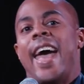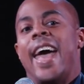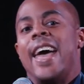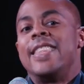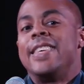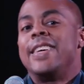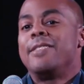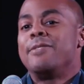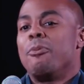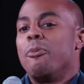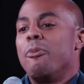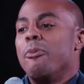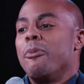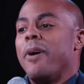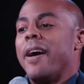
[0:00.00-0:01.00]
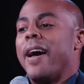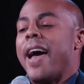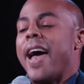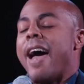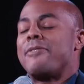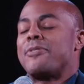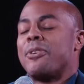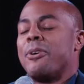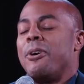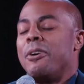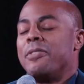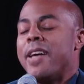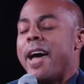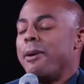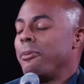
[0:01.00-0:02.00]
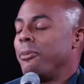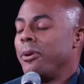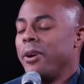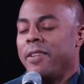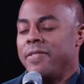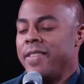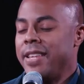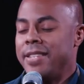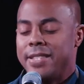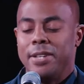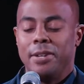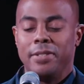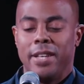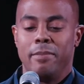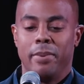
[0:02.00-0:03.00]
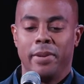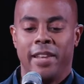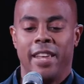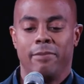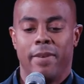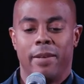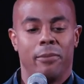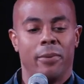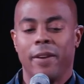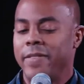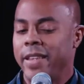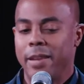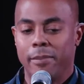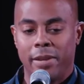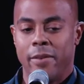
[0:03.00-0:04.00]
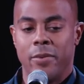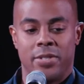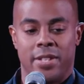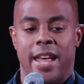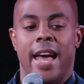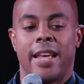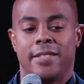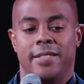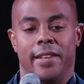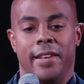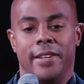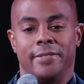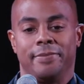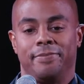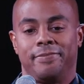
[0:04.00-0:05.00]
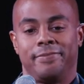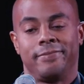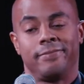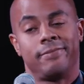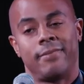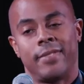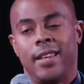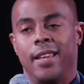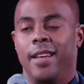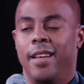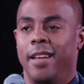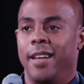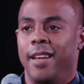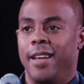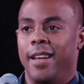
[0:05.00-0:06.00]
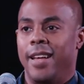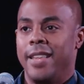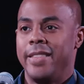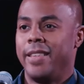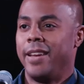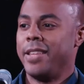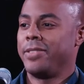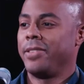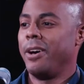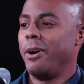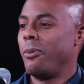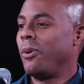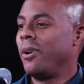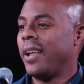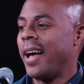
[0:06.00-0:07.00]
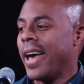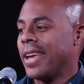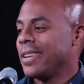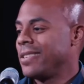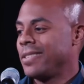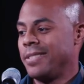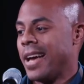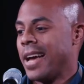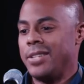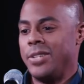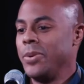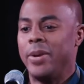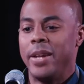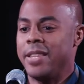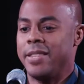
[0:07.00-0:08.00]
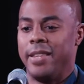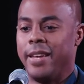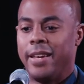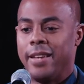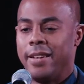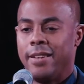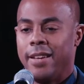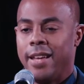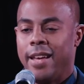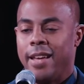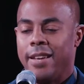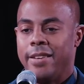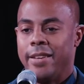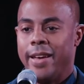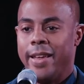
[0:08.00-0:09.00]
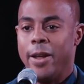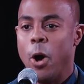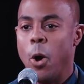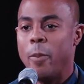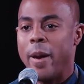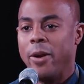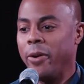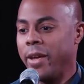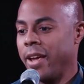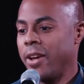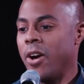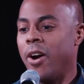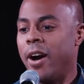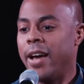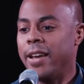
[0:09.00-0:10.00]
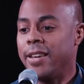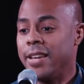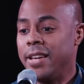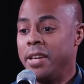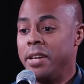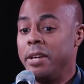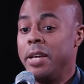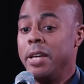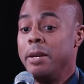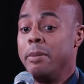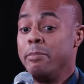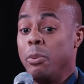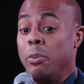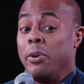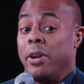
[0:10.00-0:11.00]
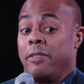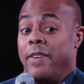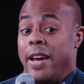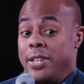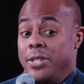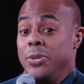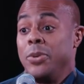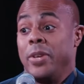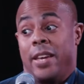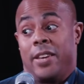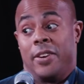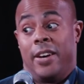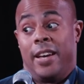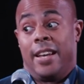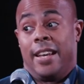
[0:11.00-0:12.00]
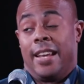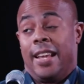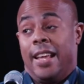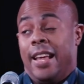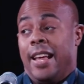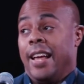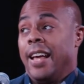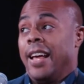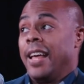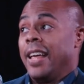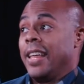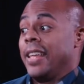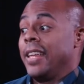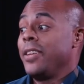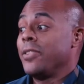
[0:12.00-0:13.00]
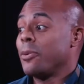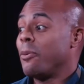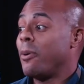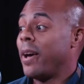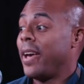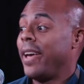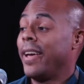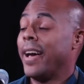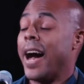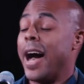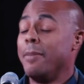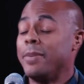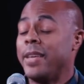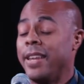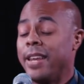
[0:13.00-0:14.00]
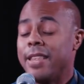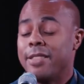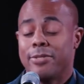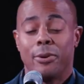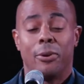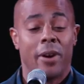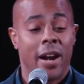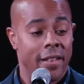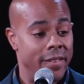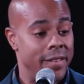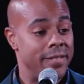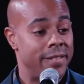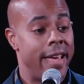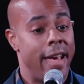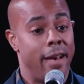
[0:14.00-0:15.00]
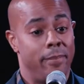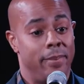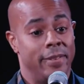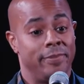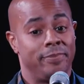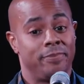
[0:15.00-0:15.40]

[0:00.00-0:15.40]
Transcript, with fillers: And then after all that, what if they still didn't believe me? What if they didn't believe it was an accident? Then I thought, well, I could just not do anything and, and, and hope I don't get caught. But what if I do get caught? Either way, I'm getting thrown out of this camp.